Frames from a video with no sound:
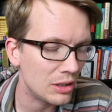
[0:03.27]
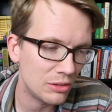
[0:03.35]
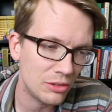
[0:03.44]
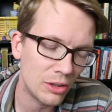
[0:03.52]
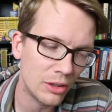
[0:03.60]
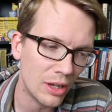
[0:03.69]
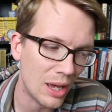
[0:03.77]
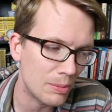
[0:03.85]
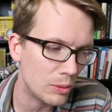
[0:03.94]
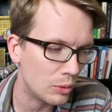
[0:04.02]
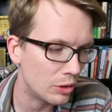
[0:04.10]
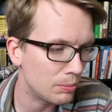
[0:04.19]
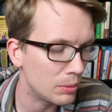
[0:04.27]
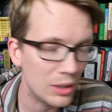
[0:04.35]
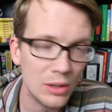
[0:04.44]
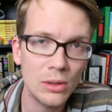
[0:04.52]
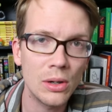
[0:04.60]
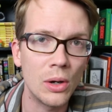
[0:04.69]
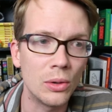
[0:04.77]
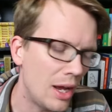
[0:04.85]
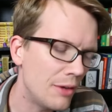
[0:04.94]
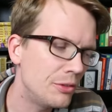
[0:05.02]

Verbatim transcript: and you still aren't happy with, but here goes.